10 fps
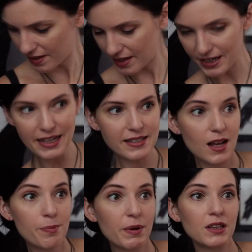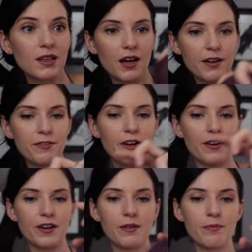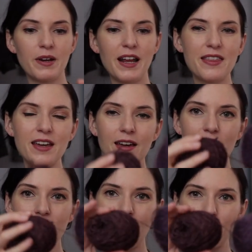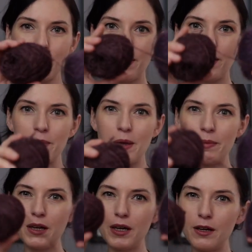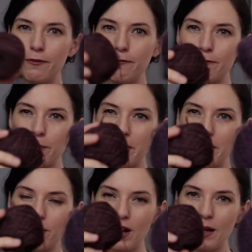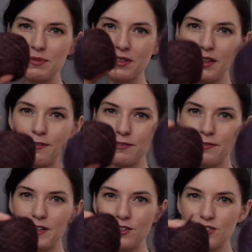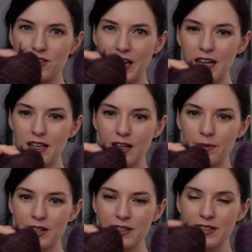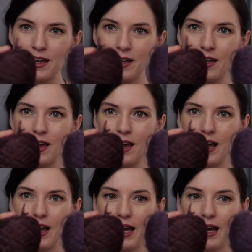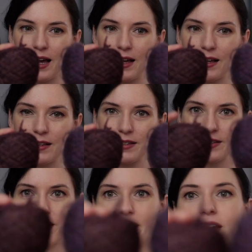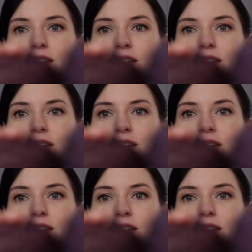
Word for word: It eats up a lot of yarn, but I think I have about maybe 40 grams left of each skein, I want to say. So yeah, in